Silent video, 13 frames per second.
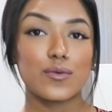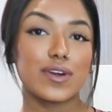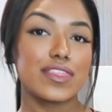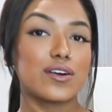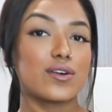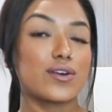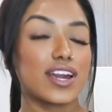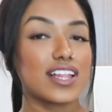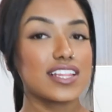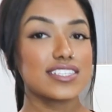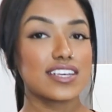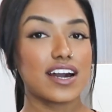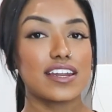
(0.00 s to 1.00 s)
When the oil
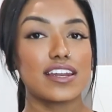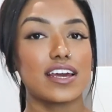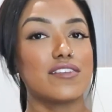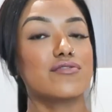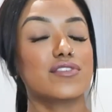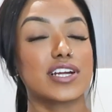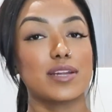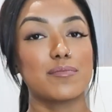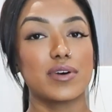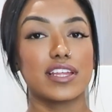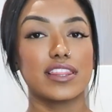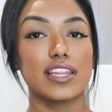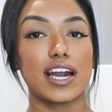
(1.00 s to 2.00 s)
is hot enough, we're gonna put
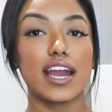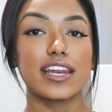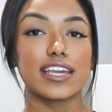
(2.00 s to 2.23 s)
in the